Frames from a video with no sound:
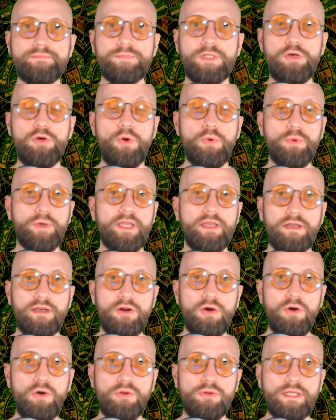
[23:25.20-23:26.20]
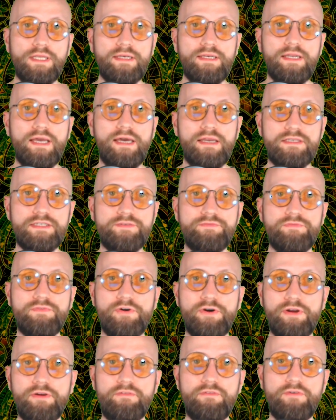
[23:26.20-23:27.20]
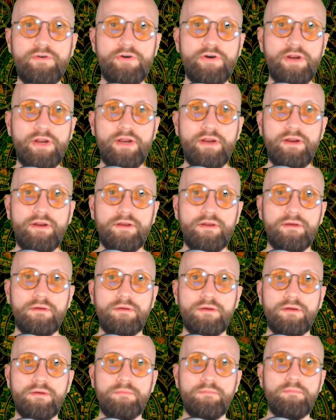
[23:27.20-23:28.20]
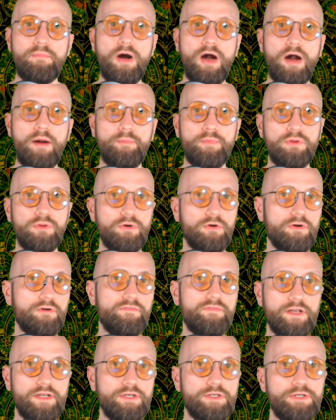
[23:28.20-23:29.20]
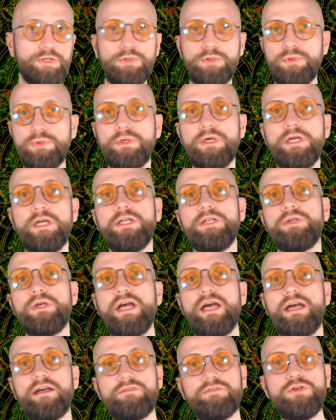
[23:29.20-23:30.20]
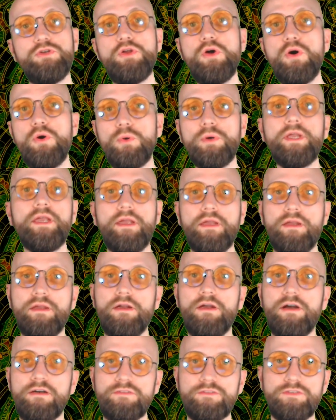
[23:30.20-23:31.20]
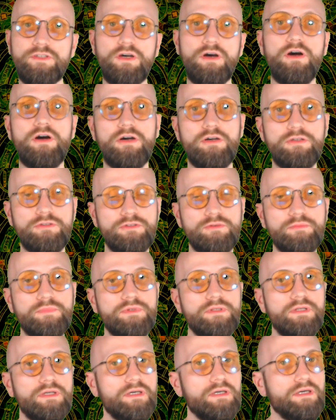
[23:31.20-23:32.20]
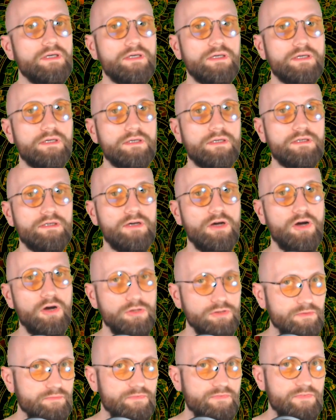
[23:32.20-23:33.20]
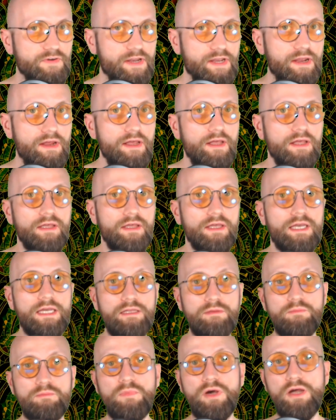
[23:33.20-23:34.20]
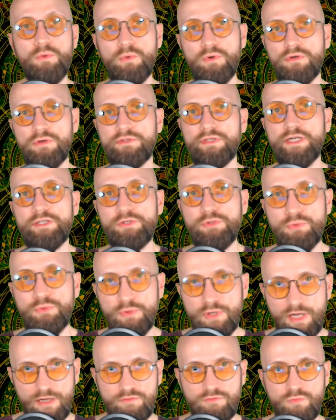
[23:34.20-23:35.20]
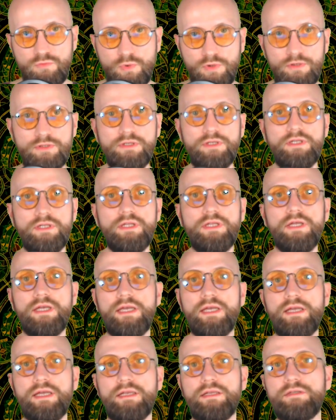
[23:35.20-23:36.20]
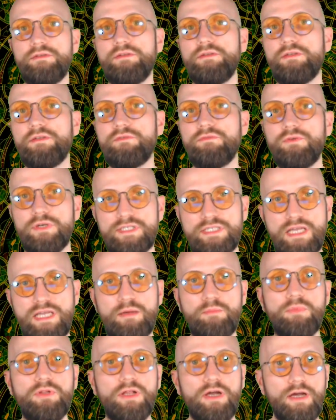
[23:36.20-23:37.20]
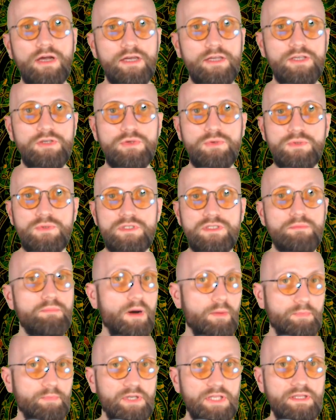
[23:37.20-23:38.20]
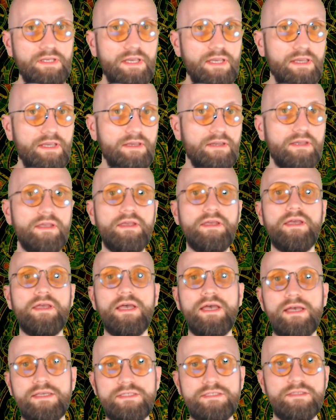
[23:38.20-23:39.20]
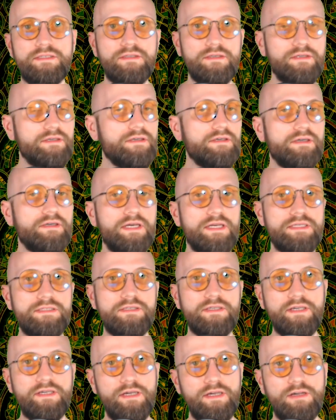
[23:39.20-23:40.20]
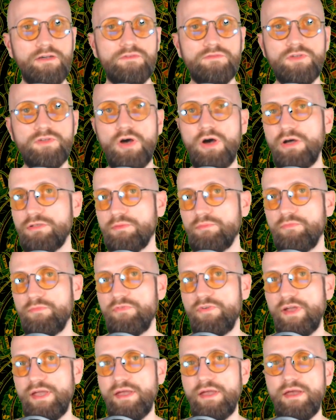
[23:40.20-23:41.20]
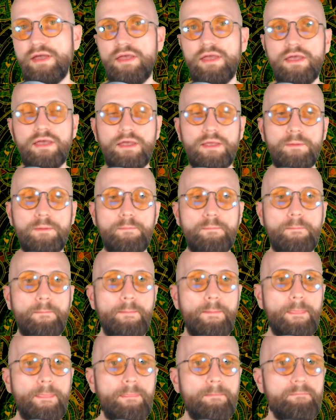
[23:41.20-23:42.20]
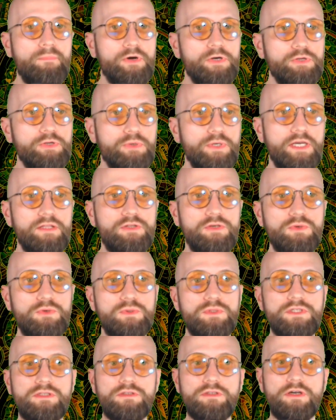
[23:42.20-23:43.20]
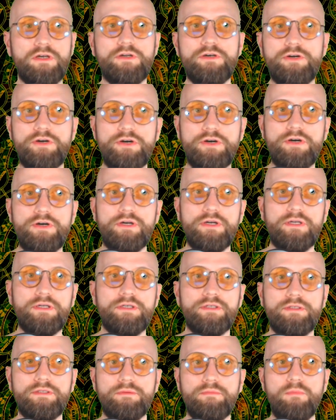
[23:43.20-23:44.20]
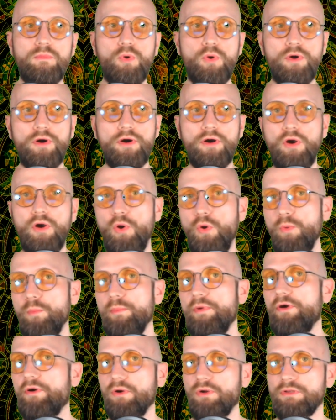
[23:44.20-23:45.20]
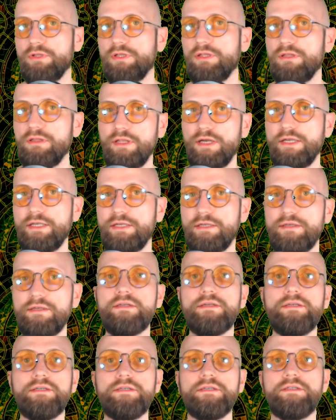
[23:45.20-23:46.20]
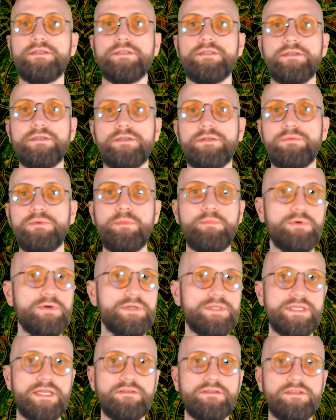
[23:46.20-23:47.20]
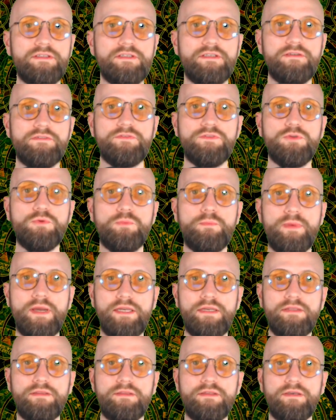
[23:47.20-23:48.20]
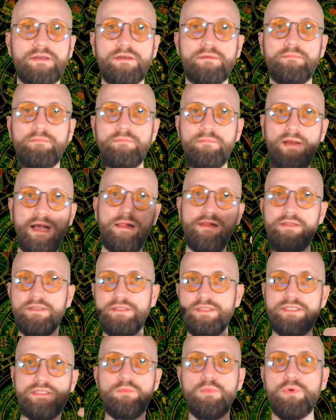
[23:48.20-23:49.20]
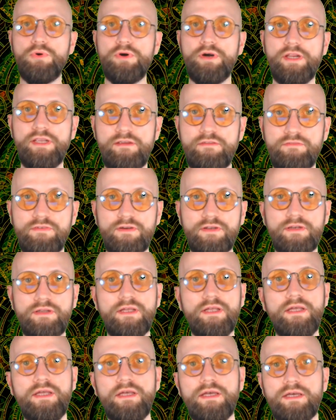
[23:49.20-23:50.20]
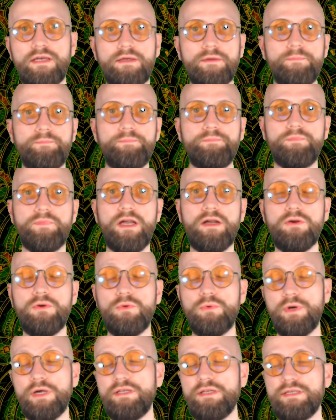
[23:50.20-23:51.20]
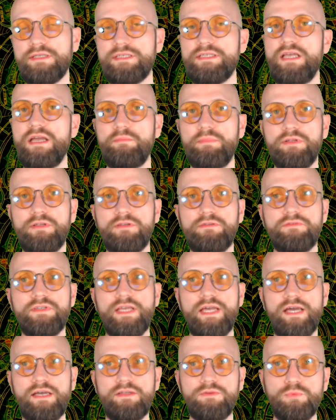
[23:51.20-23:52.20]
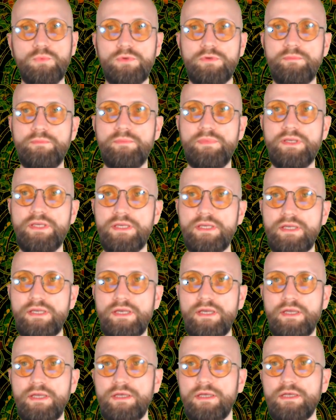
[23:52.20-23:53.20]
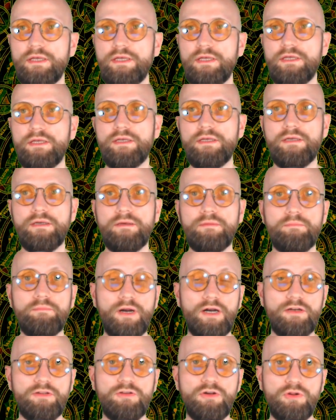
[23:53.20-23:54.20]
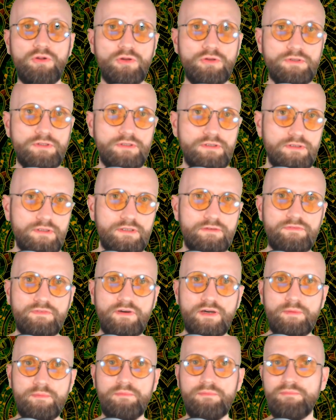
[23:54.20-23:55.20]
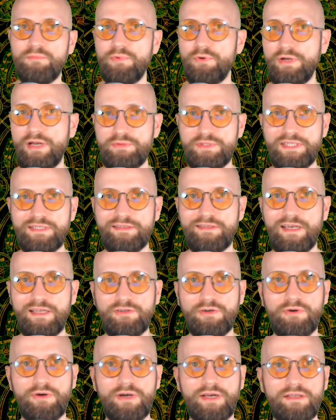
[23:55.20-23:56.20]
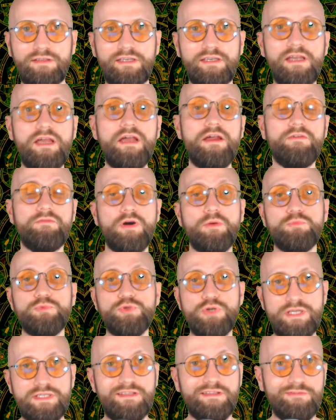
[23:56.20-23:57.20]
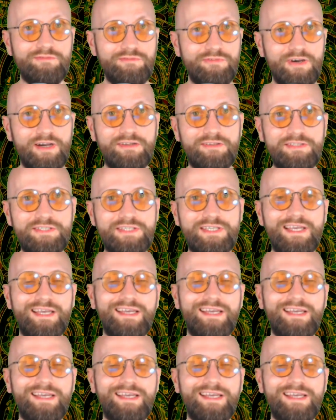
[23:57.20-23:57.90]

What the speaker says: no king at all, and that is a very, very popular thing to do, to have no king of the autumn Fey. In my world, I do have one, and for example, I use the Pumpkin King as the king of the Autumn Fey. But you can use another more Oberon-like representative to make the balance more even. A great example of that would be Partholon, if I'm pronouncing that correctly, from Dresden Files,